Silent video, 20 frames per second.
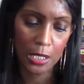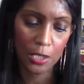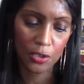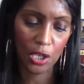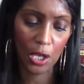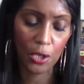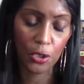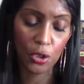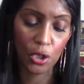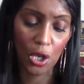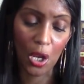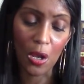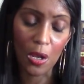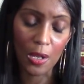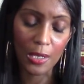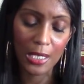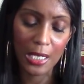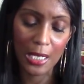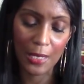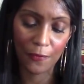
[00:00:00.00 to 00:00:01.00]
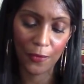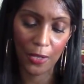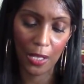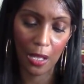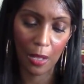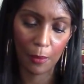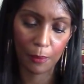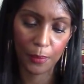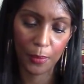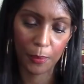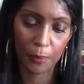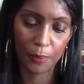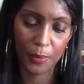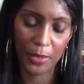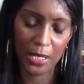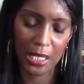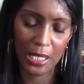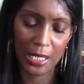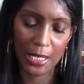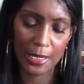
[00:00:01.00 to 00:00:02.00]
So you can't give up
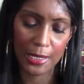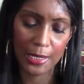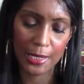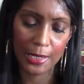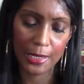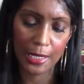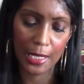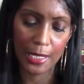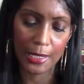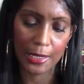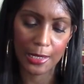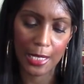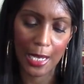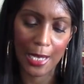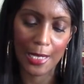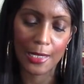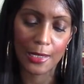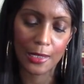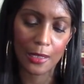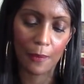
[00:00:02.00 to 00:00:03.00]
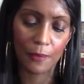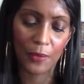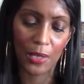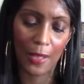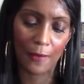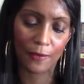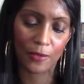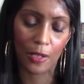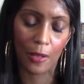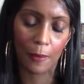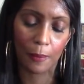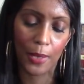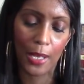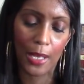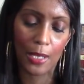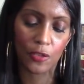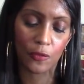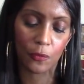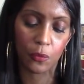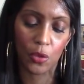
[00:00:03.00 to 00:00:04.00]
because it's saying something after that
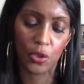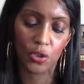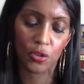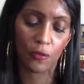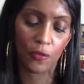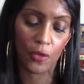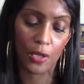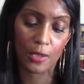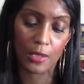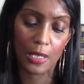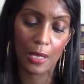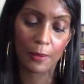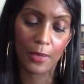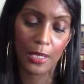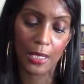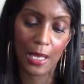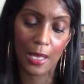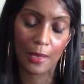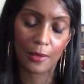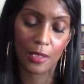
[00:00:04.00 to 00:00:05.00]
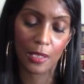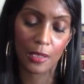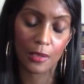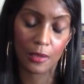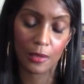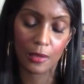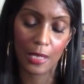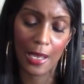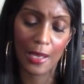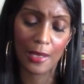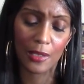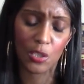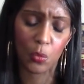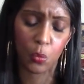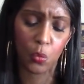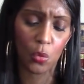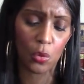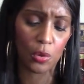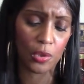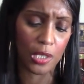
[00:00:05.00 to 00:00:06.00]
Page of Wands reverse. Let me guess. It's saying, it's
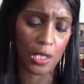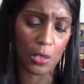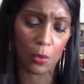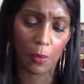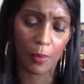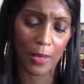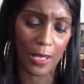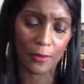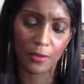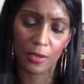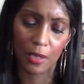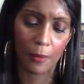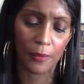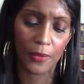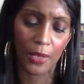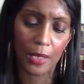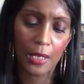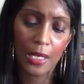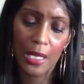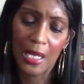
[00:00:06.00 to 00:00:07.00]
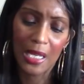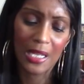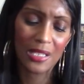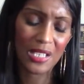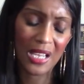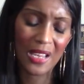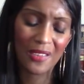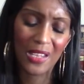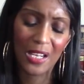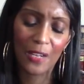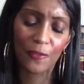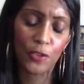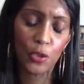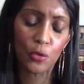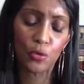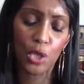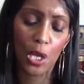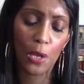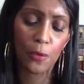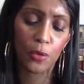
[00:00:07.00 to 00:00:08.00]
warning you about something. It's saying that if
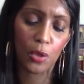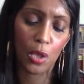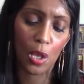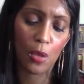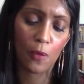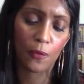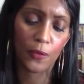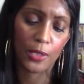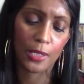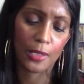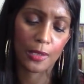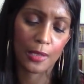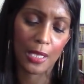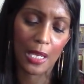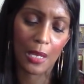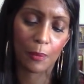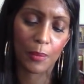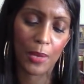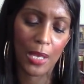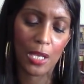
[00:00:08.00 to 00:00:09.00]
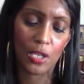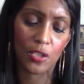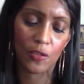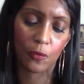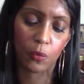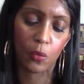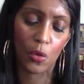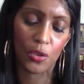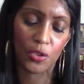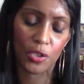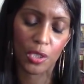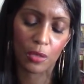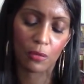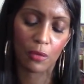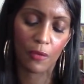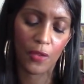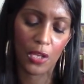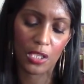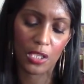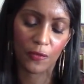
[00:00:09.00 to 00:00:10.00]
you don't go for this thing, Page of Wands in the
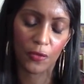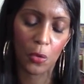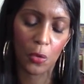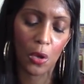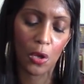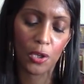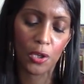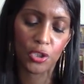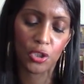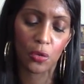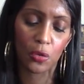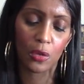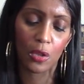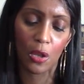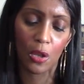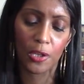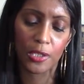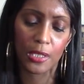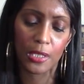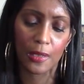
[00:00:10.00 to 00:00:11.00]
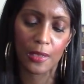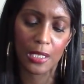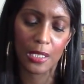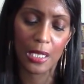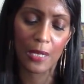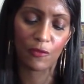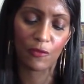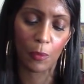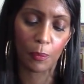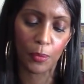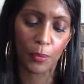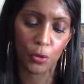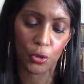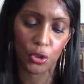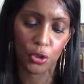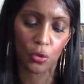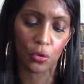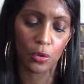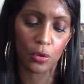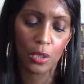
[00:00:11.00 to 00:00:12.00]
reverse, if you hide your light underneath a
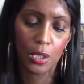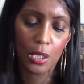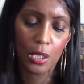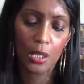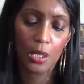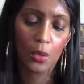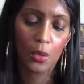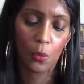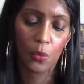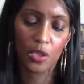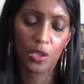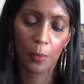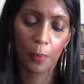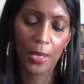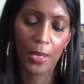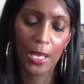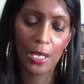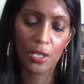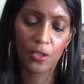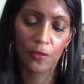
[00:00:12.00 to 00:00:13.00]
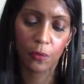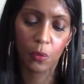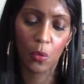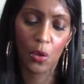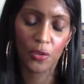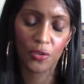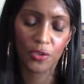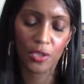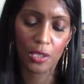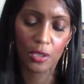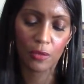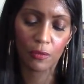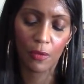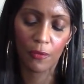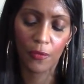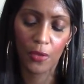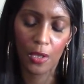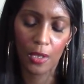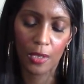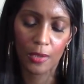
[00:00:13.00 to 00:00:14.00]
bushel with the Page of Wands in the
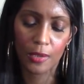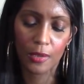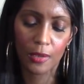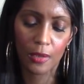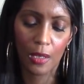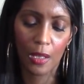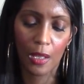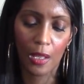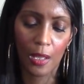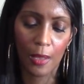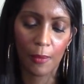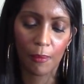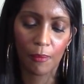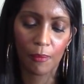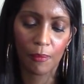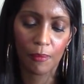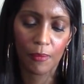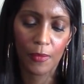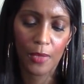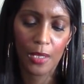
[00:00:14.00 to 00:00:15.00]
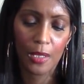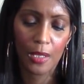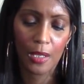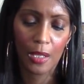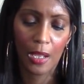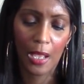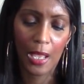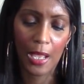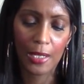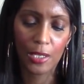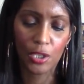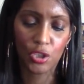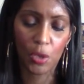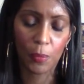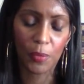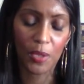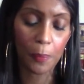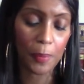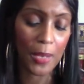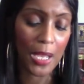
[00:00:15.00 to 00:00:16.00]
reverse um, energy.
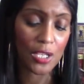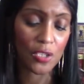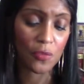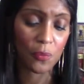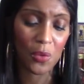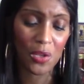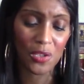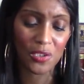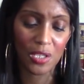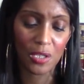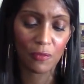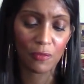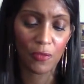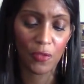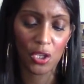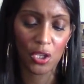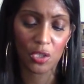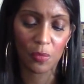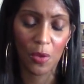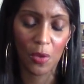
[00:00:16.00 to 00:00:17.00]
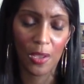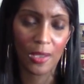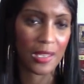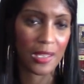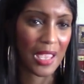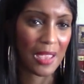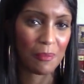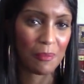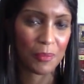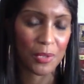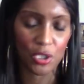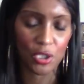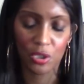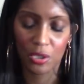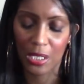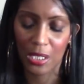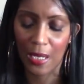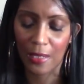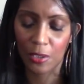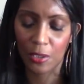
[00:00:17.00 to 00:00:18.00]
But the Page of Wands in the reverse might again be
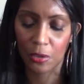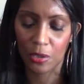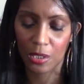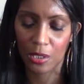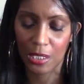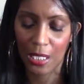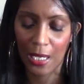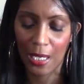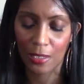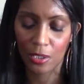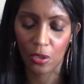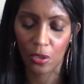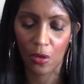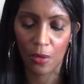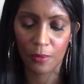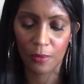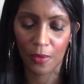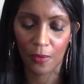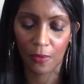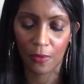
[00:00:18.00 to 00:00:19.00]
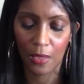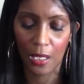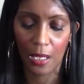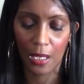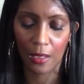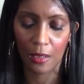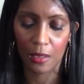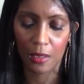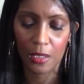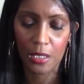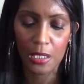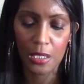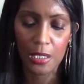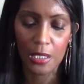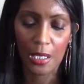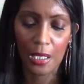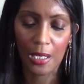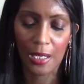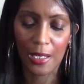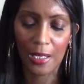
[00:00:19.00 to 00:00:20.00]
just telling you to take time to think.
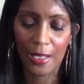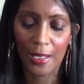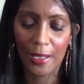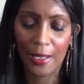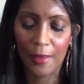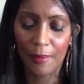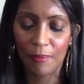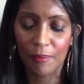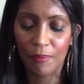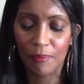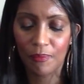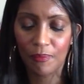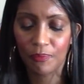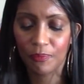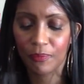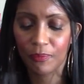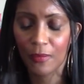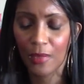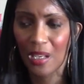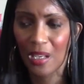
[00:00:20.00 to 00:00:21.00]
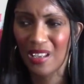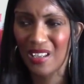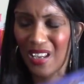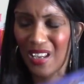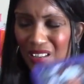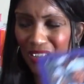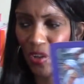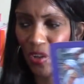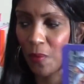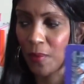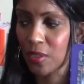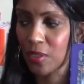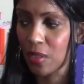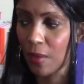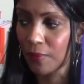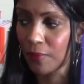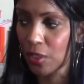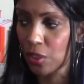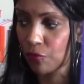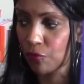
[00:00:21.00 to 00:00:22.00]
Um... It's almost
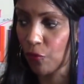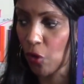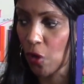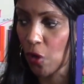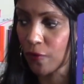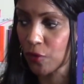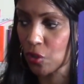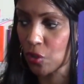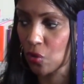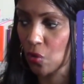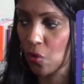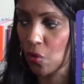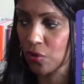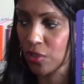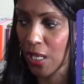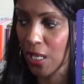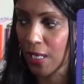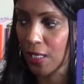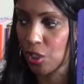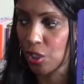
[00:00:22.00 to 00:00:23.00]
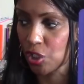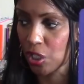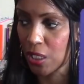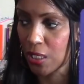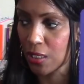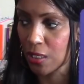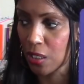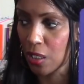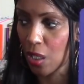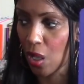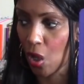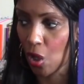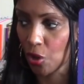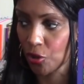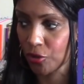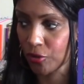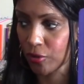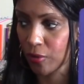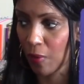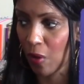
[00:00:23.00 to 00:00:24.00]
something, Five of Swords energy is
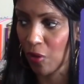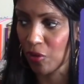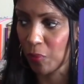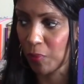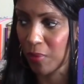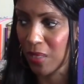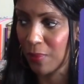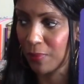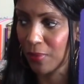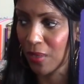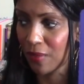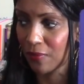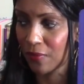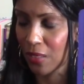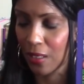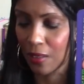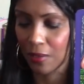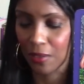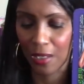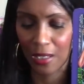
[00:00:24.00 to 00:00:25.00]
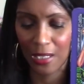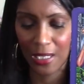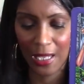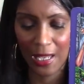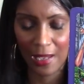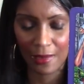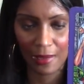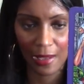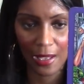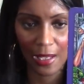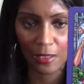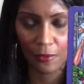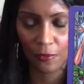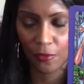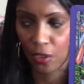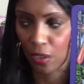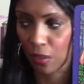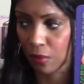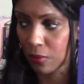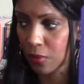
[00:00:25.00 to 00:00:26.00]
lost. Other people, I think, are going to get ahead
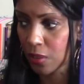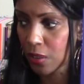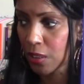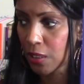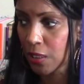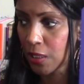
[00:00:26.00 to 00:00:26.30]
of you.